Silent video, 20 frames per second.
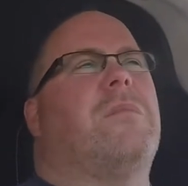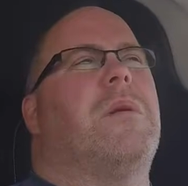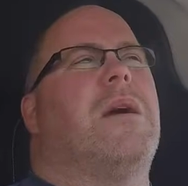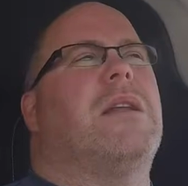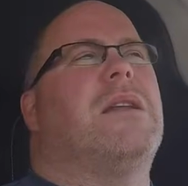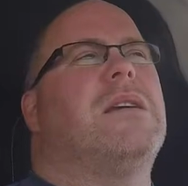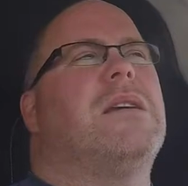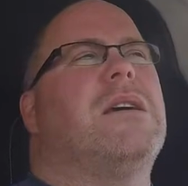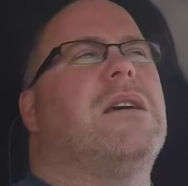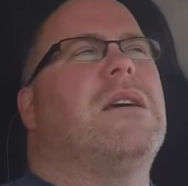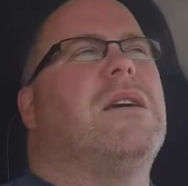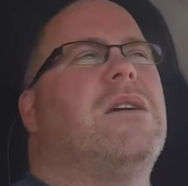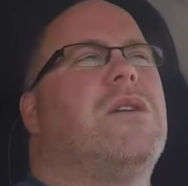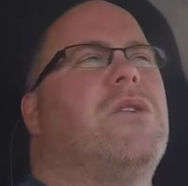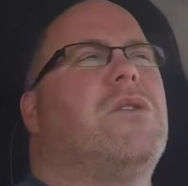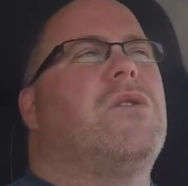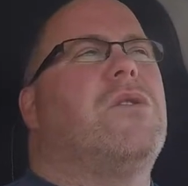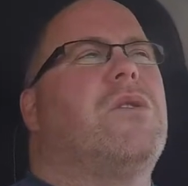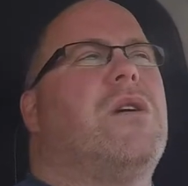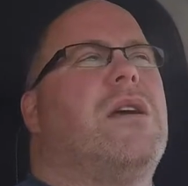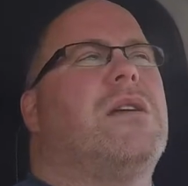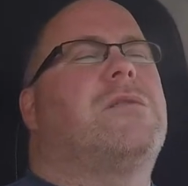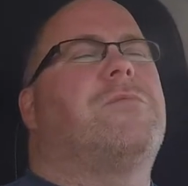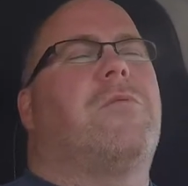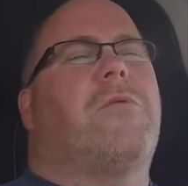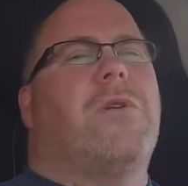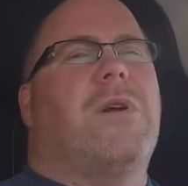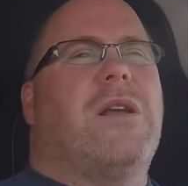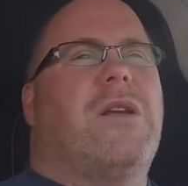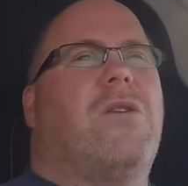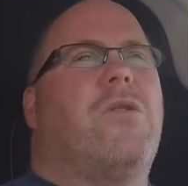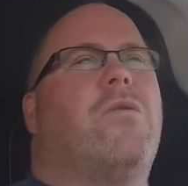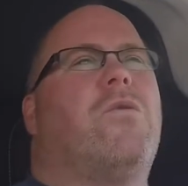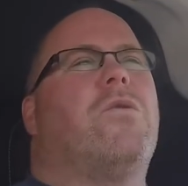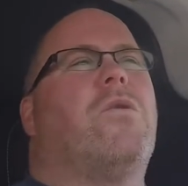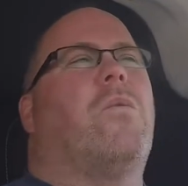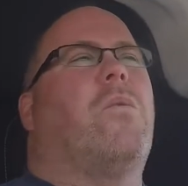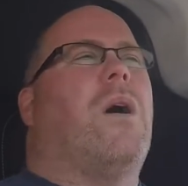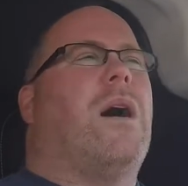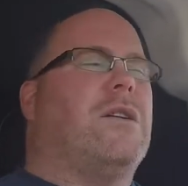But it's pretty cool
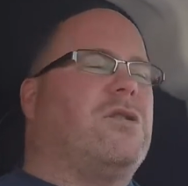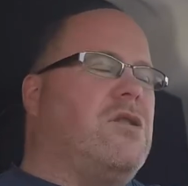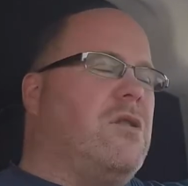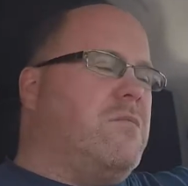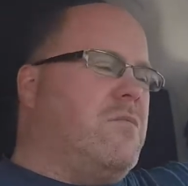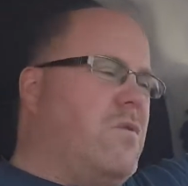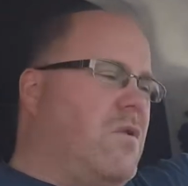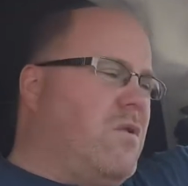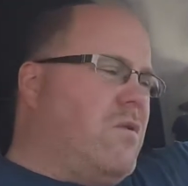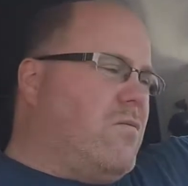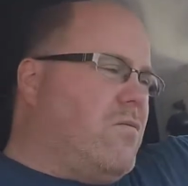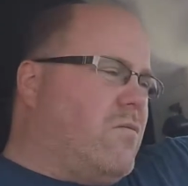to watch them